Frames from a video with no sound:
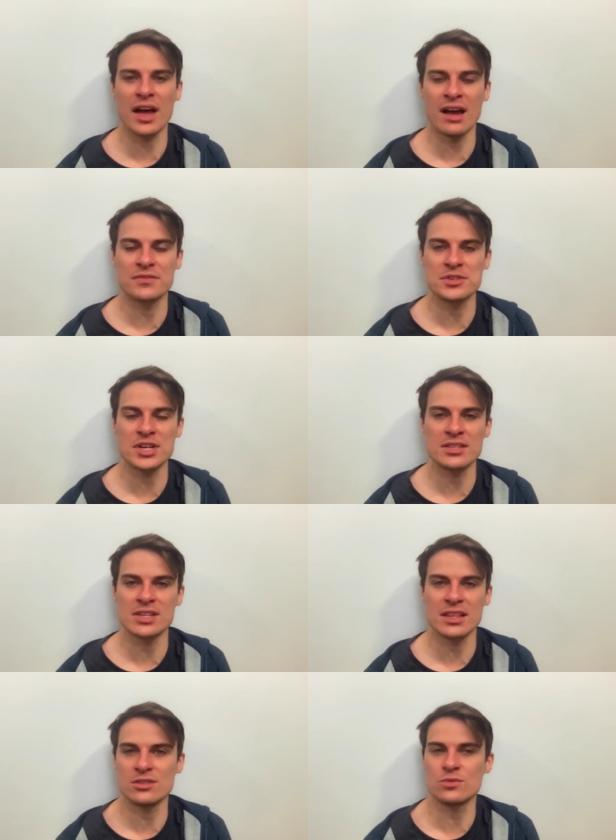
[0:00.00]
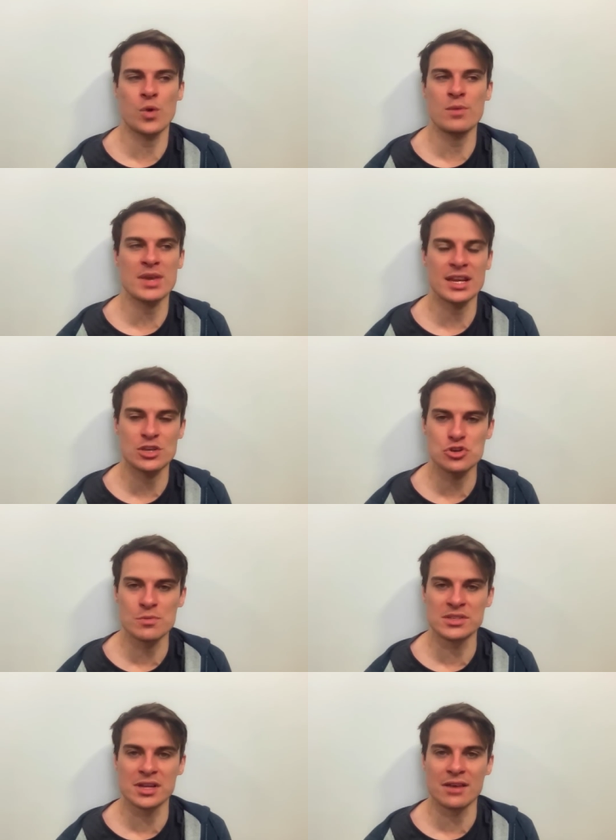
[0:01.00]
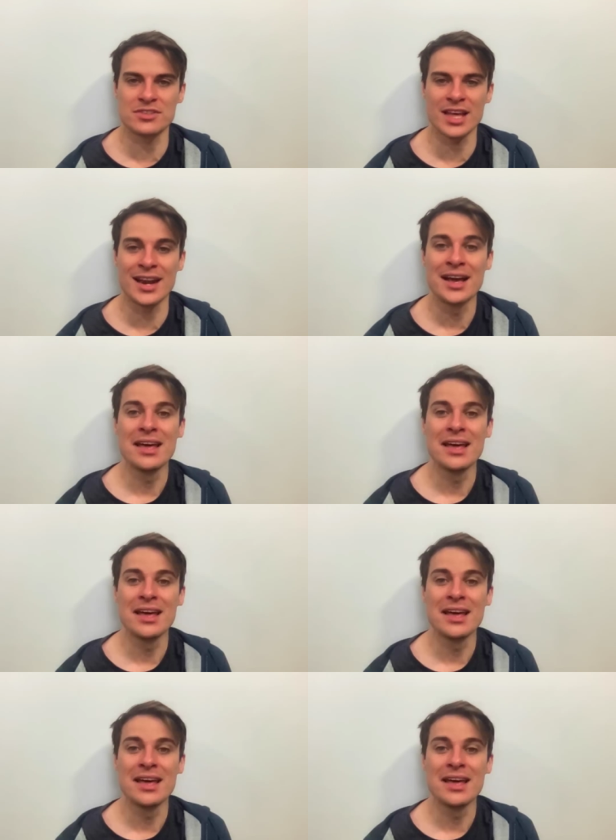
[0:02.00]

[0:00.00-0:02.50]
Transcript: after Gen Z. There just won't be any humans after that.